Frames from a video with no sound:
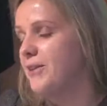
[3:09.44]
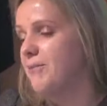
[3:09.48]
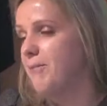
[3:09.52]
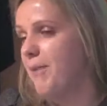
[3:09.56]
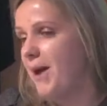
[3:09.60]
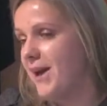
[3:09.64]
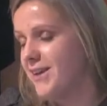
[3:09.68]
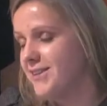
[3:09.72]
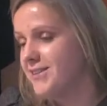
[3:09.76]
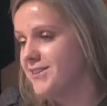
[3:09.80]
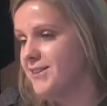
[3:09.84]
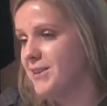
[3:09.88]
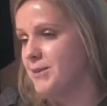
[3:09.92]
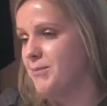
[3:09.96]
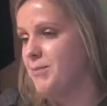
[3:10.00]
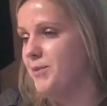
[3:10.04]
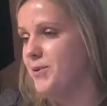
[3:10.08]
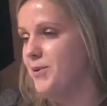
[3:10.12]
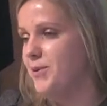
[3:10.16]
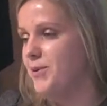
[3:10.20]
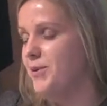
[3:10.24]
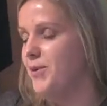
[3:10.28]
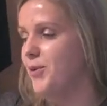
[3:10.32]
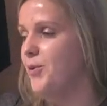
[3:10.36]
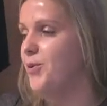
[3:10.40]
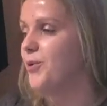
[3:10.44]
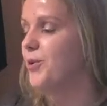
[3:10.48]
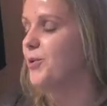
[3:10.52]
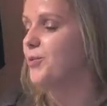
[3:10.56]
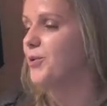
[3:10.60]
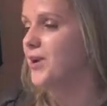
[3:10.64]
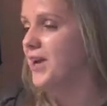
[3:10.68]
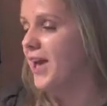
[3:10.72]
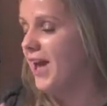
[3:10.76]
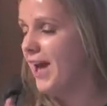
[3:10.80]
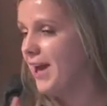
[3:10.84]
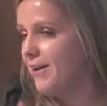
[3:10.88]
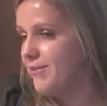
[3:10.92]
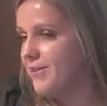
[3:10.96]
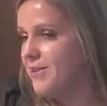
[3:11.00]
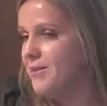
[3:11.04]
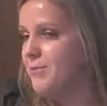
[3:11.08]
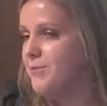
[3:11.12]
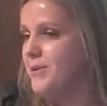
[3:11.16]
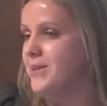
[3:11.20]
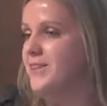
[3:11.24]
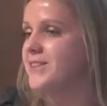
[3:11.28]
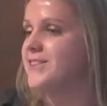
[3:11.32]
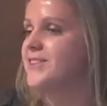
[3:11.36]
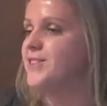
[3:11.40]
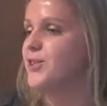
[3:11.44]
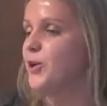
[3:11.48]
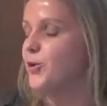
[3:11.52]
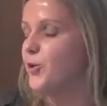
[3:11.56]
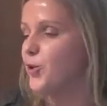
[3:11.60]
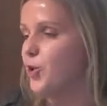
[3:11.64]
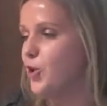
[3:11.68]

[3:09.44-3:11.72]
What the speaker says: in basketball, or we haven't been so